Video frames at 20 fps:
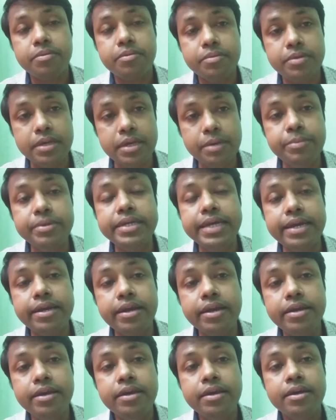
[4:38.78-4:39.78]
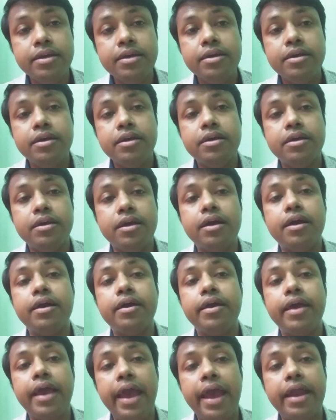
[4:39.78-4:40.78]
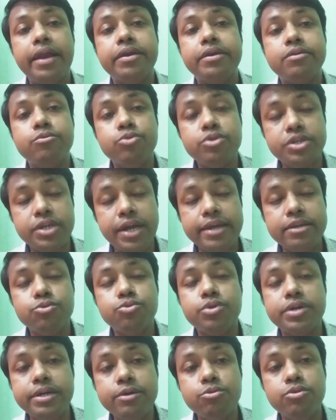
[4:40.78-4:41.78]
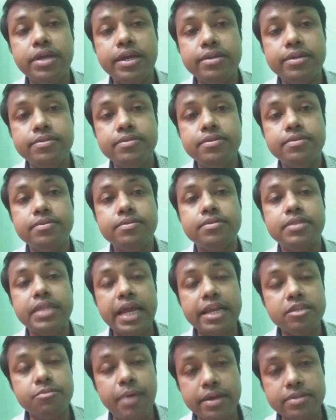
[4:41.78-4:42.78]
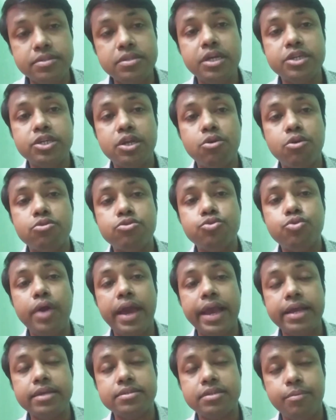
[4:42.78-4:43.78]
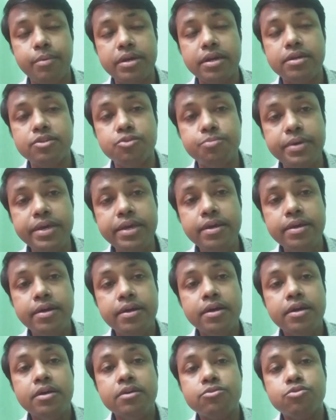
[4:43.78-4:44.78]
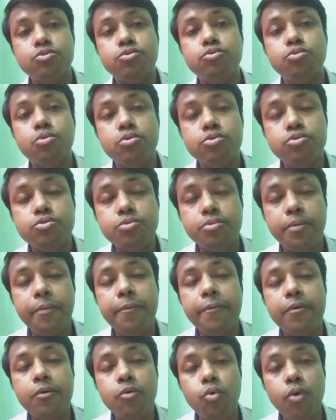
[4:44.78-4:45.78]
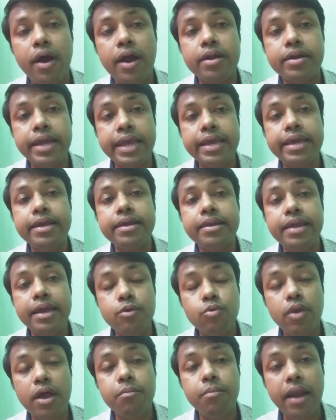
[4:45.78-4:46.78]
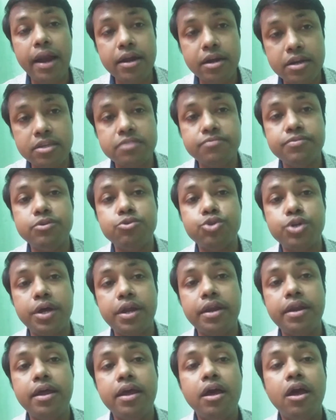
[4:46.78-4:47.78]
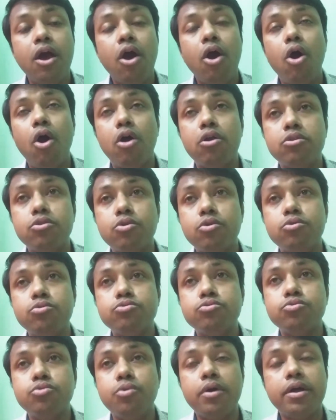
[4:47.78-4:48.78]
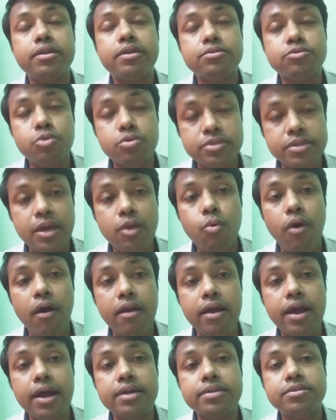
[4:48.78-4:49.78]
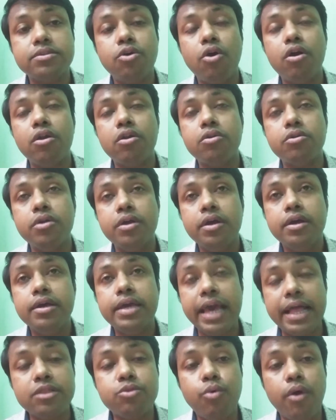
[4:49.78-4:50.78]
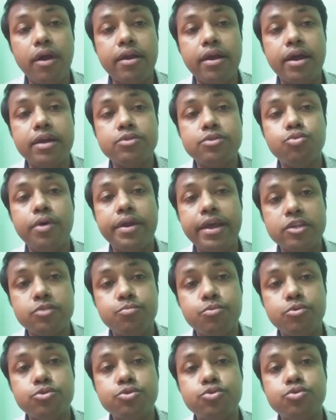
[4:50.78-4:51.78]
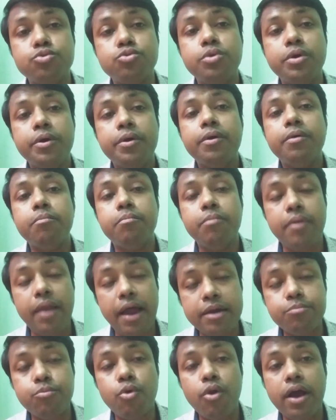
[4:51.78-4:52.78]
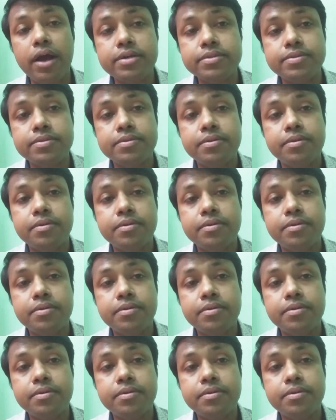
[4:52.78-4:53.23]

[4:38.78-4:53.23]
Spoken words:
immediately, and we try to cure the disease. There is vaccination also against hepatitis B. So, those who are taking regular blood transfusion, or those who are social workers or health workers who are exposed to blood products,